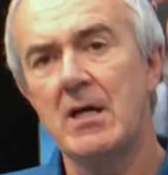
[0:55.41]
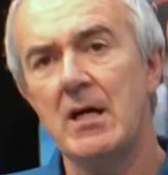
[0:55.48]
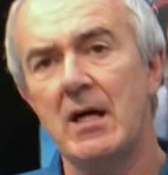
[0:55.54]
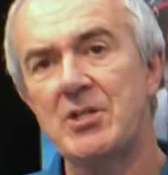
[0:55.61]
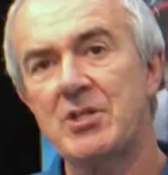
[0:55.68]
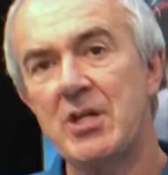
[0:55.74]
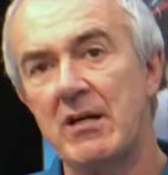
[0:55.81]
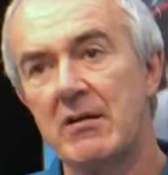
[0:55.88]
a
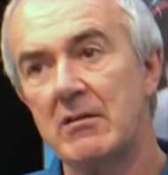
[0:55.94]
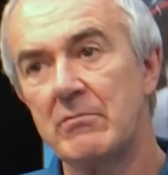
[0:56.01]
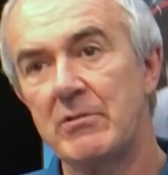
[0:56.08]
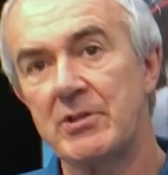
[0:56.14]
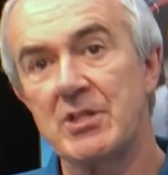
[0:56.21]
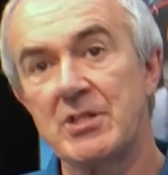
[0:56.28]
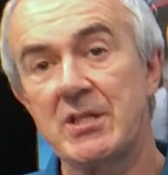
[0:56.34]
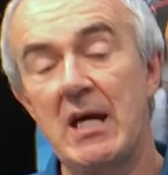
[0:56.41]
gyro
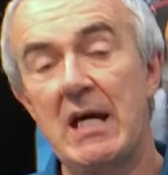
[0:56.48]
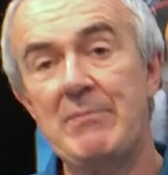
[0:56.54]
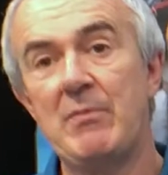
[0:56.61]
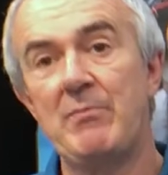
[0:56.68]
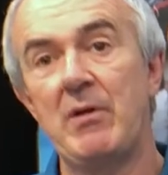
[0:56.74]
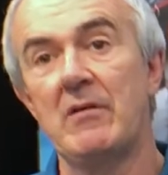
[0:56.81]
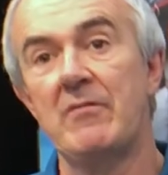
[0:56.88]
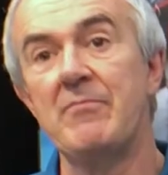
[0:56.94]
which is
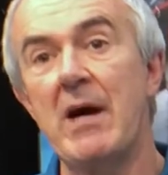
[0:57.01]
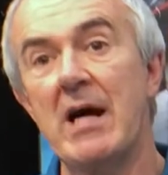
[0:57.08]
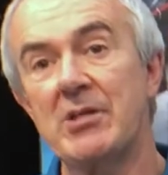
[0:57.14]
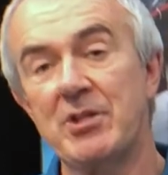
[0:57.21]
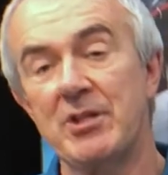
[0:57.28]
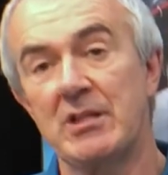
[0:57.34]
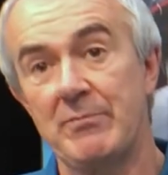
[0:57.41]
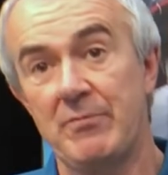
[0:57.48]
capable of
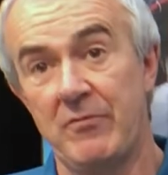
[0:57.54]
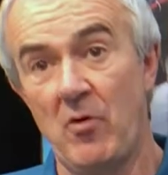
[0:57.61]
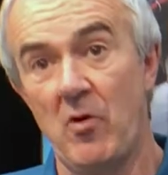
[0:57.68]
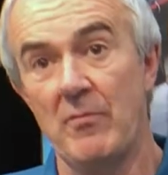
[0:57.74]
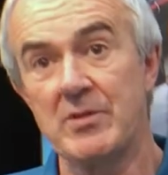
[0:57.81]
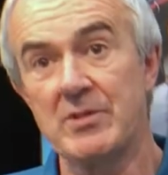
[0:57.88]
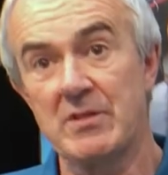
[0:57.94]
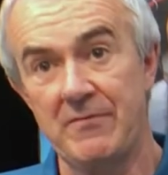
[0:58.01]
matching the
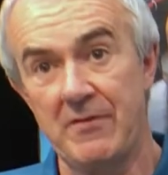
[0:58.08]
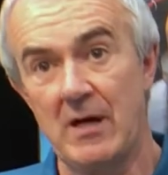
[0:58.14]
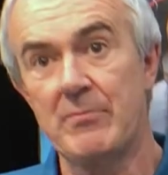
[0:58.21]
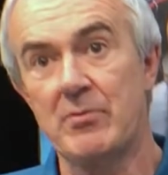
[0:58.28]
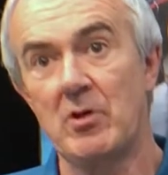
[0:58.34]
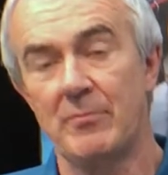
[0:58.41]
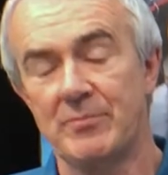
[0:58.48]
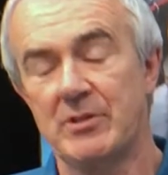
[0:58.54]
performance of
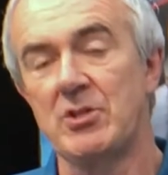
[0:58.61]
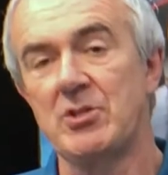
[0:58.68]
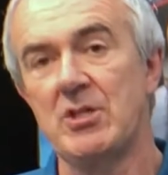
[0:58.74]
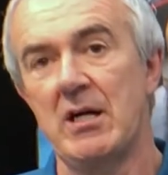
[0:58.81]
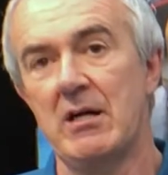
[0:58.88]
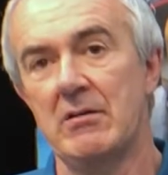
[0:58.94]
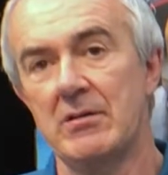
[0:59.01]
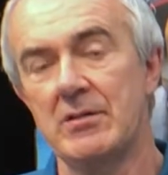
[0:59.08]
fiber optic
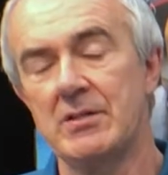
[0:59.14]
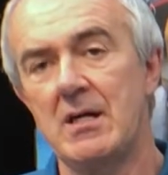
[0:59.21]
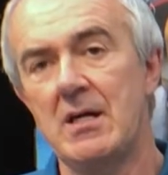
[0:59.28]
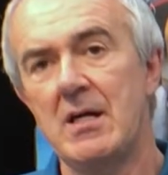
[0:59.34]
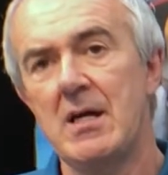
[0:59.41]
gyros.